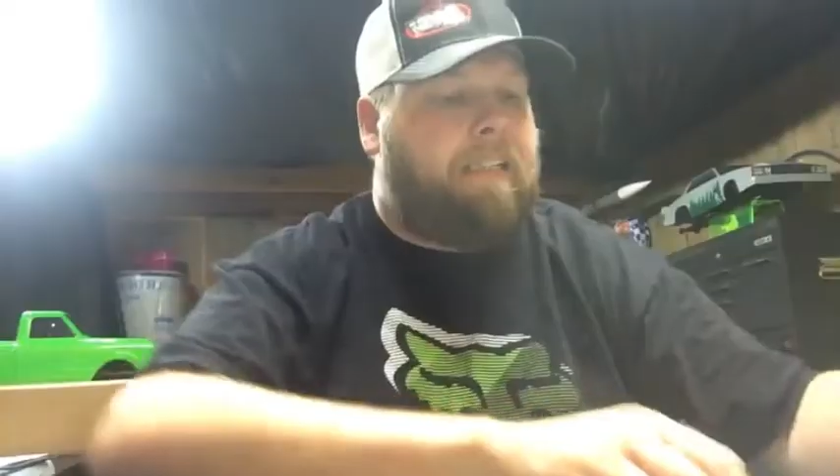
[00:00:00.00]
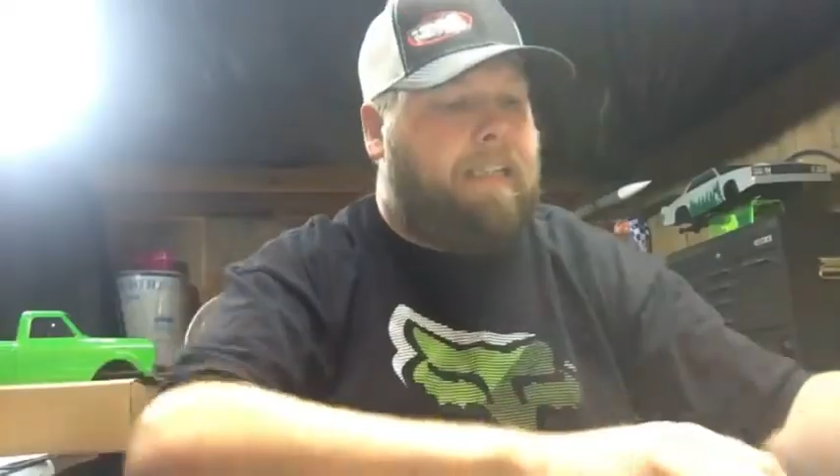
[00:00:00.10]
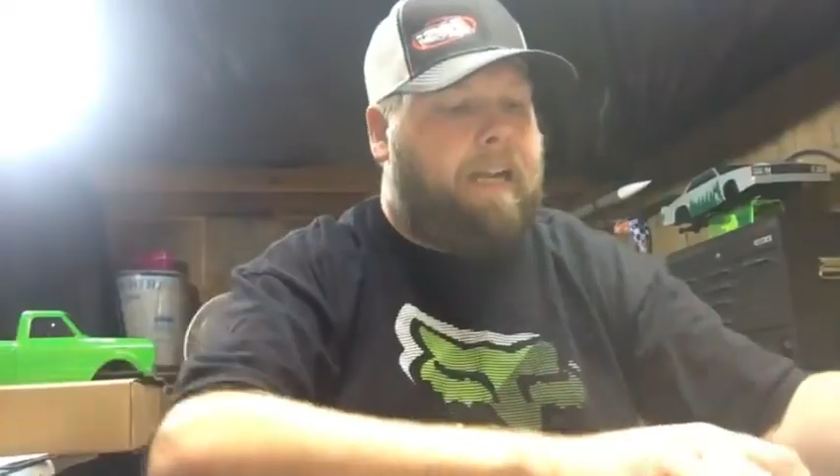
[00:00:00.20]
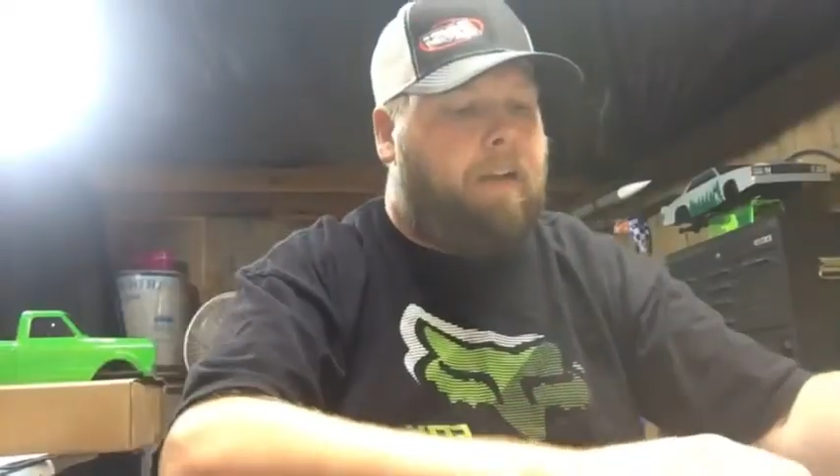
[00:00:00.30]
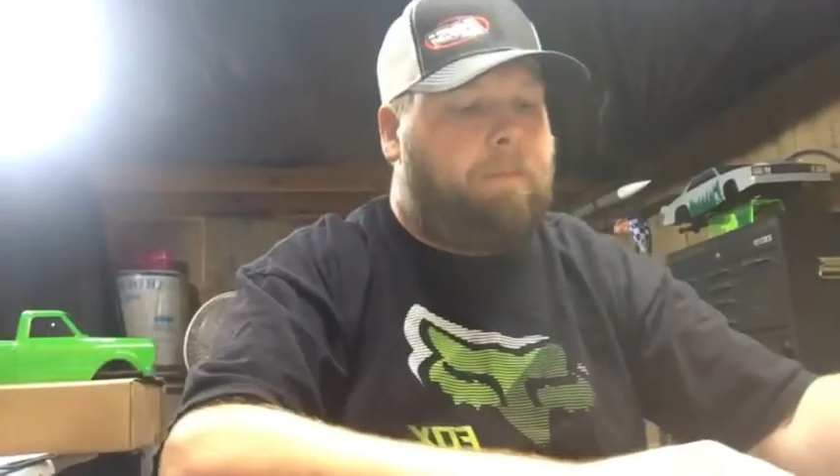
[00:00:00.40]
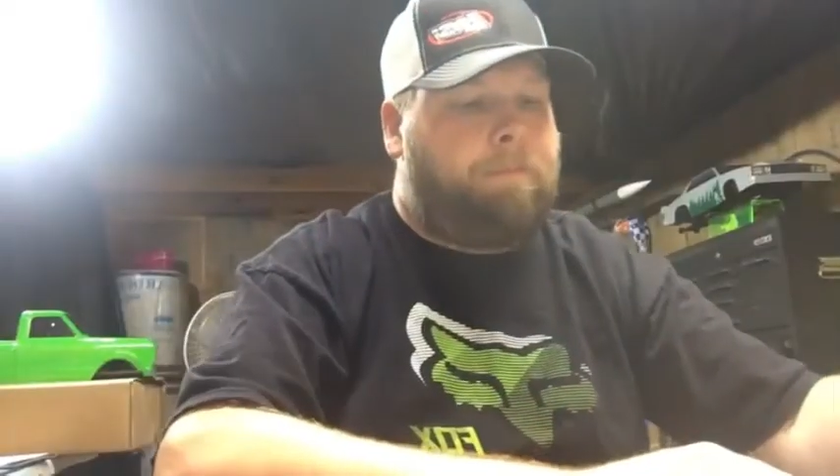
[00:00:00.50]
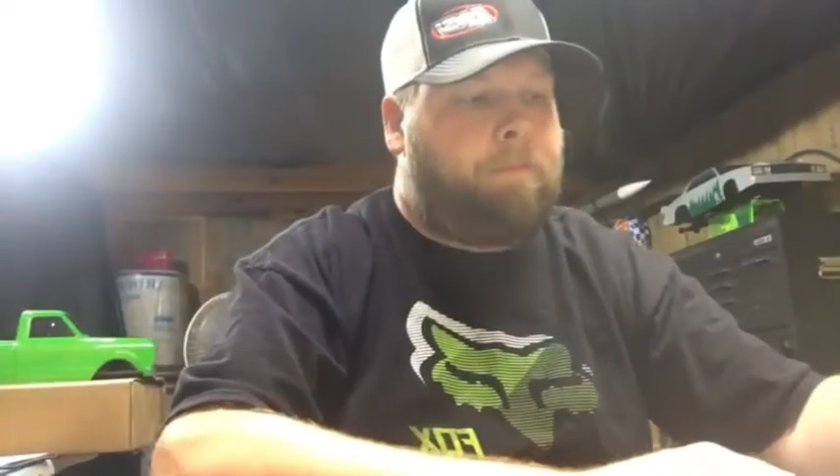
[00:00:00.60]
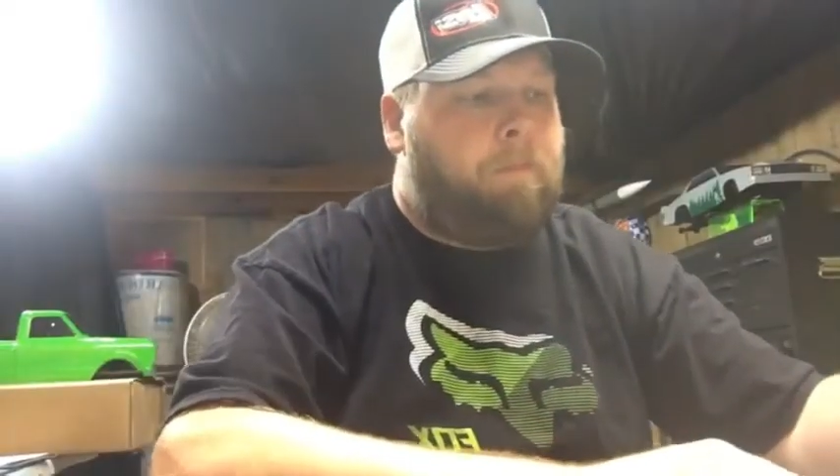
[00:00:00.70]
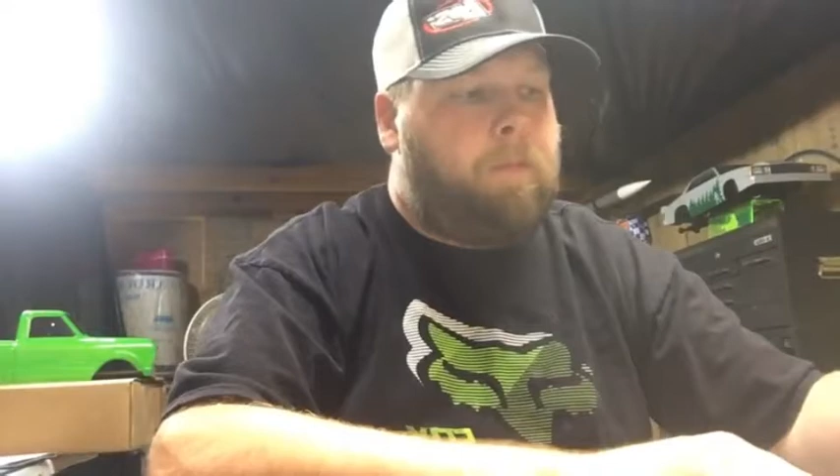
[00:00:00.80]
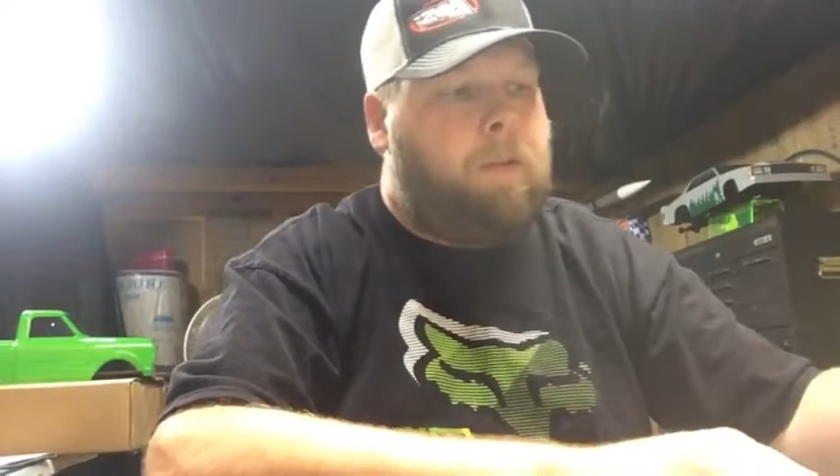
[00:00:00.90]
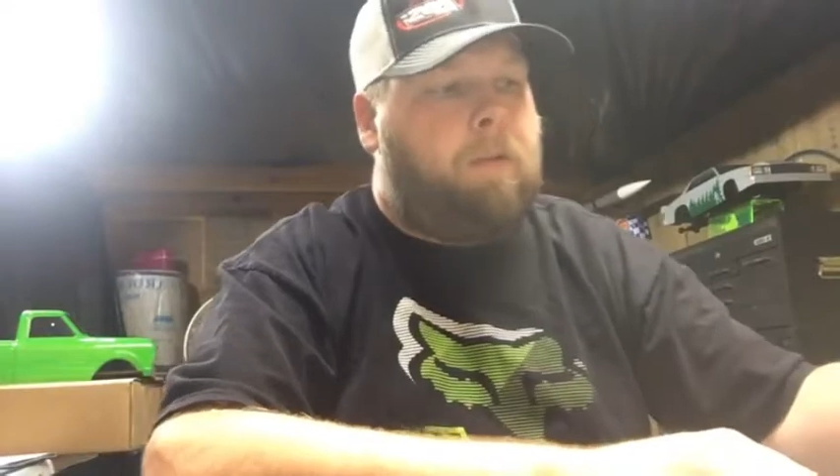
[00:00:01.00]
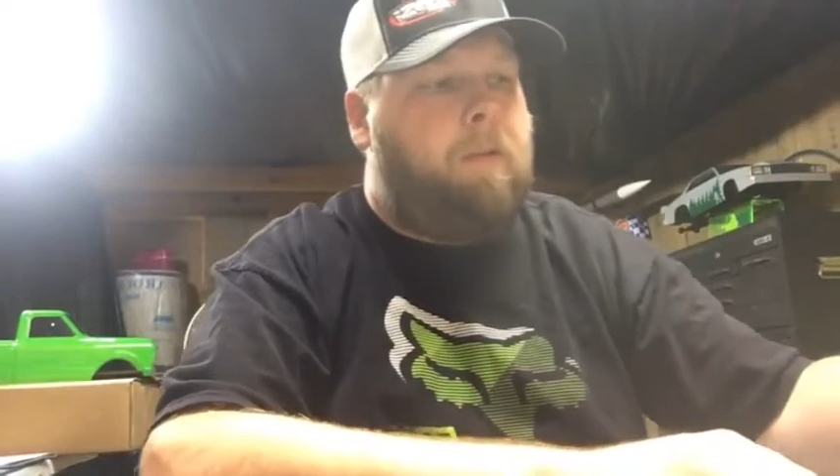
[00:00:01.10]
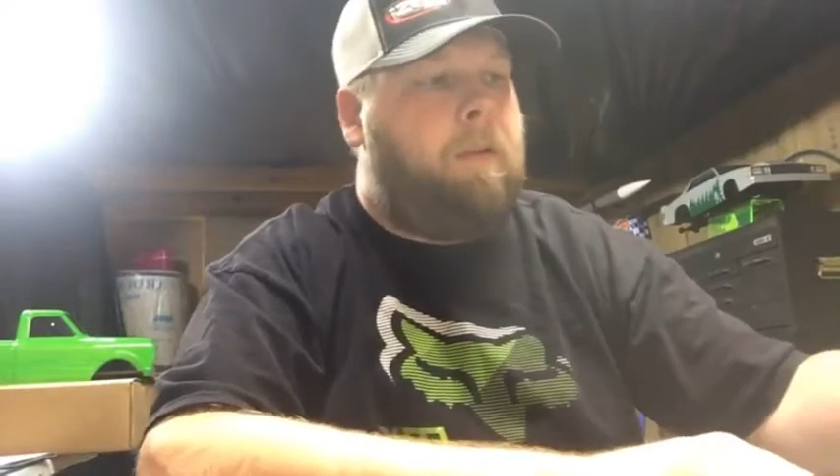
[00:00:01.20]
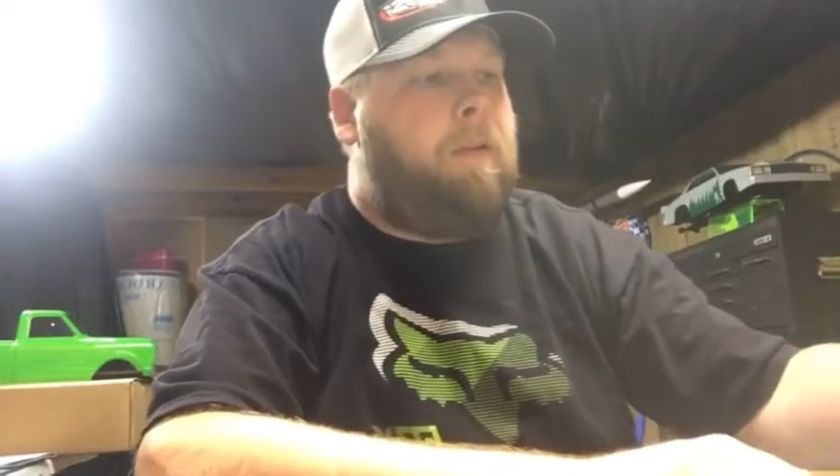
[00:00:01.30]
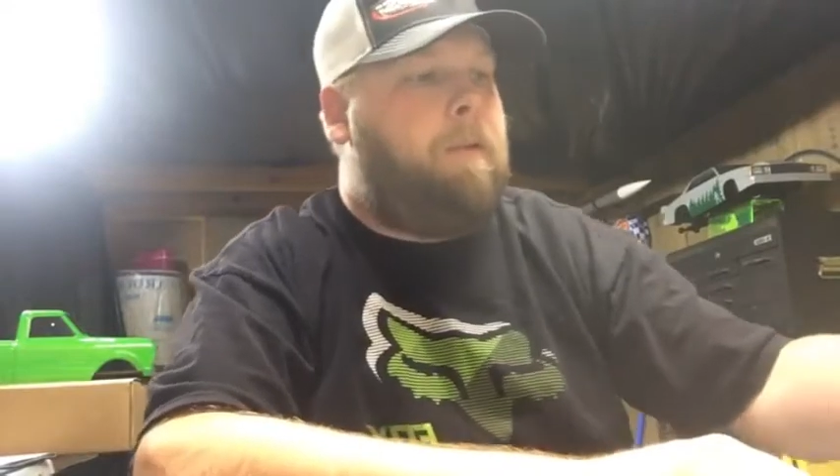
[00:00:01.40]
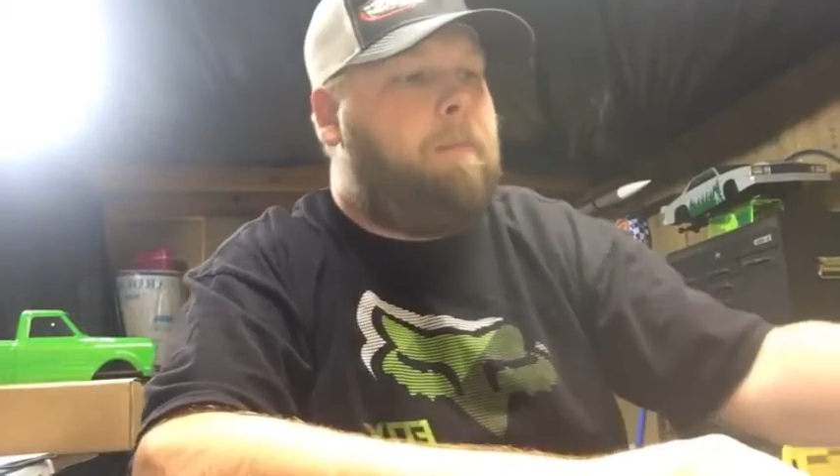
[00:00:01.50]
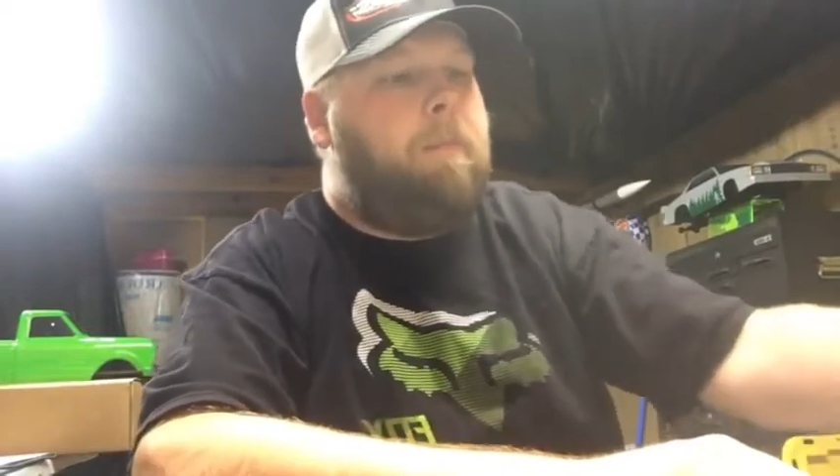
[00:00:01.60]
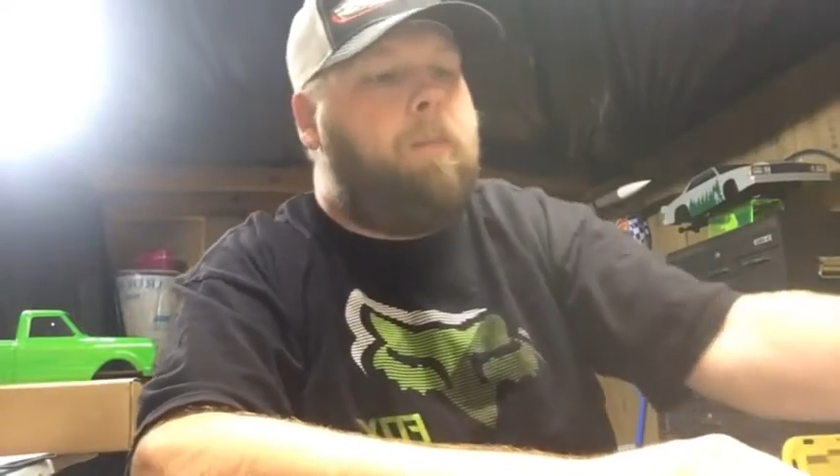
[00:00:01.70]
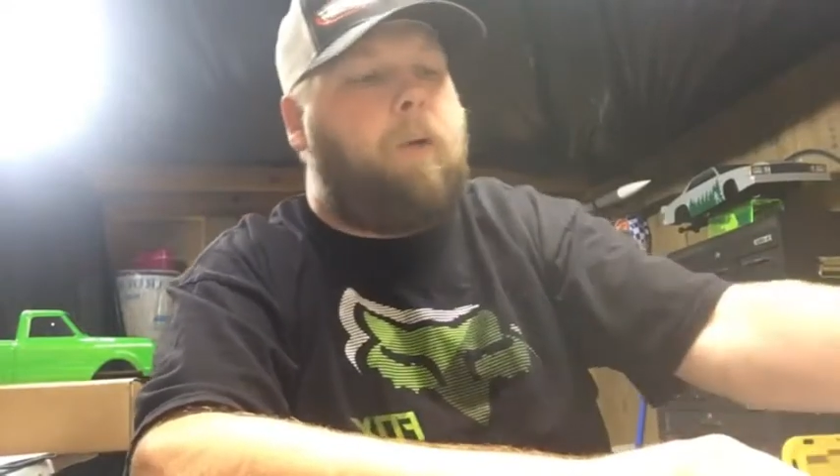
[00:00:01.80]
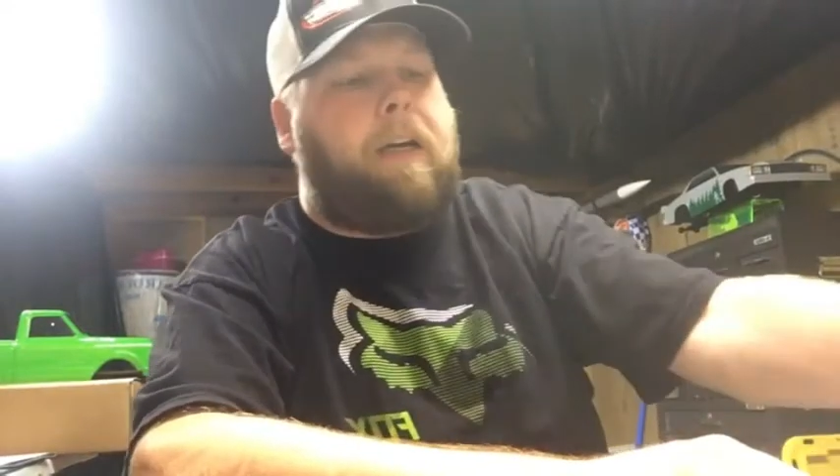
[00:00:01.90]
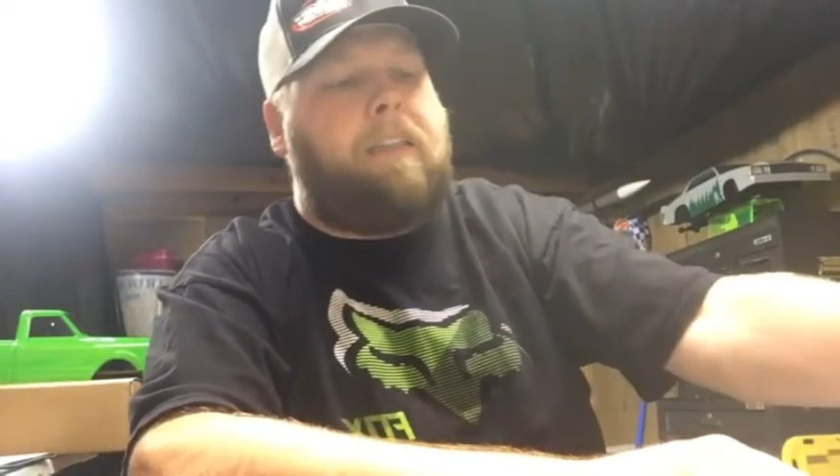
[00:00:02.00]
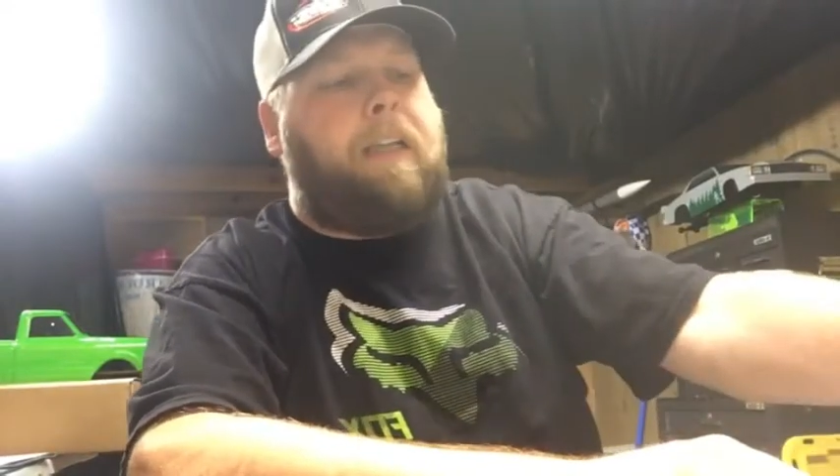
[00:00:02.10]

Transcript: now we're going to